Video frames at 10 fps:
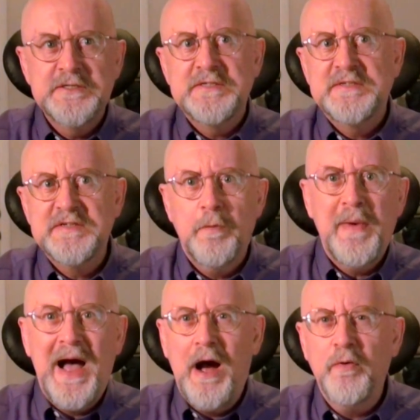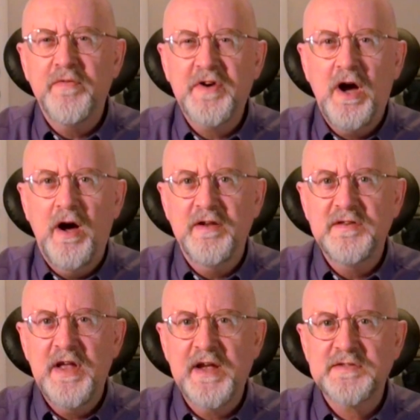some
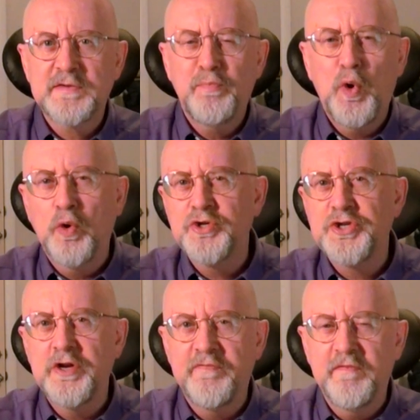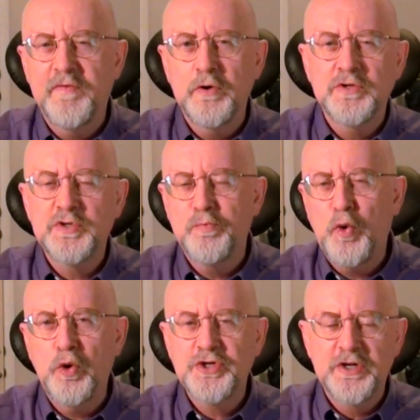out-of-context portion of a verse or
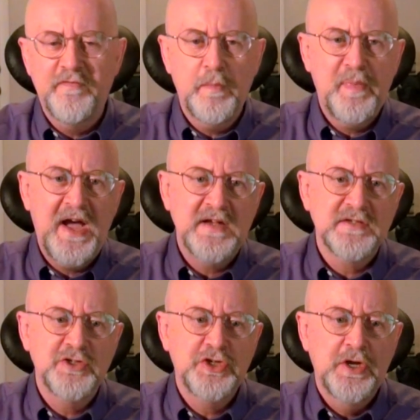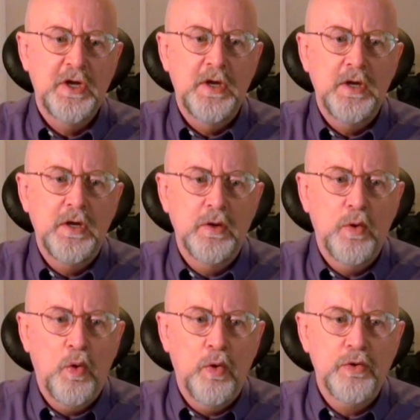portion of a passage in
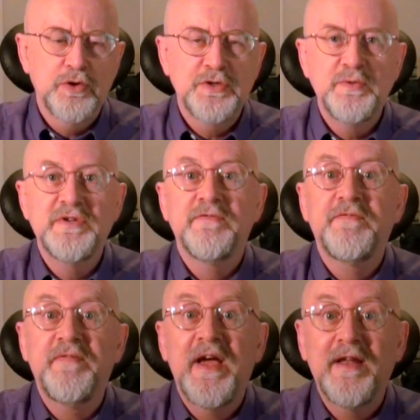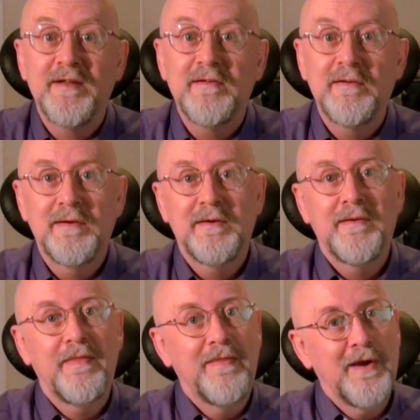order to defend
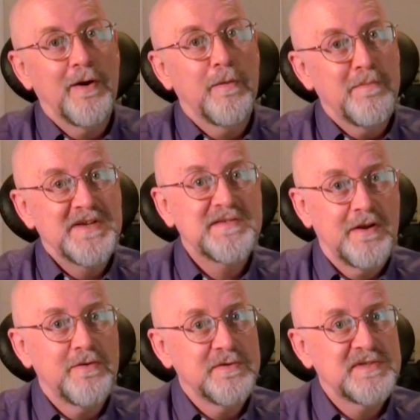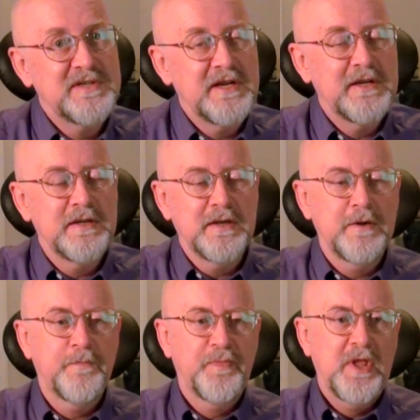their
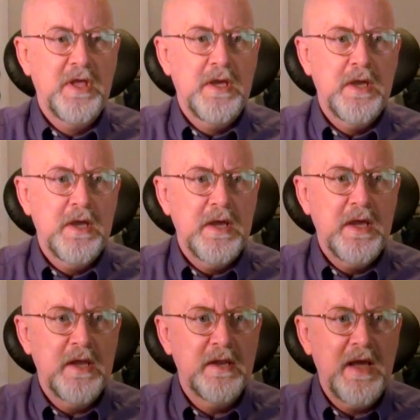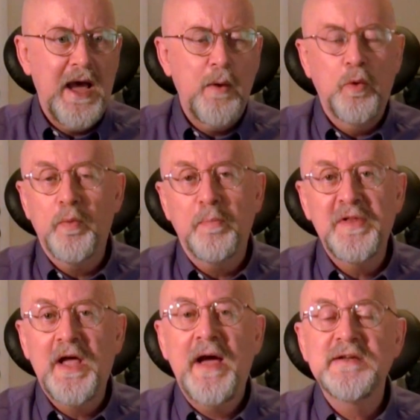misunderstanding. And I will
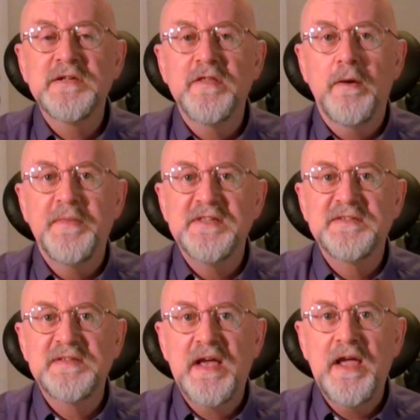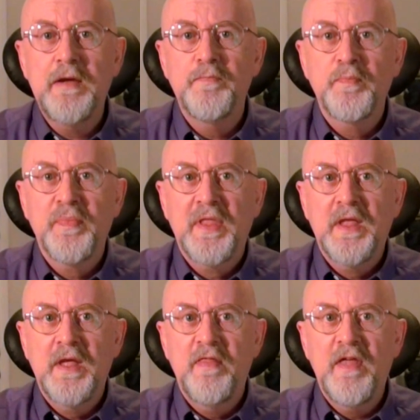reply to them and say
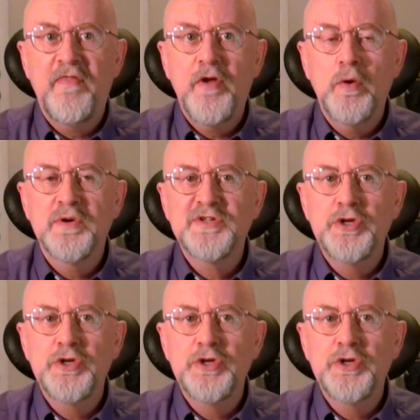that there is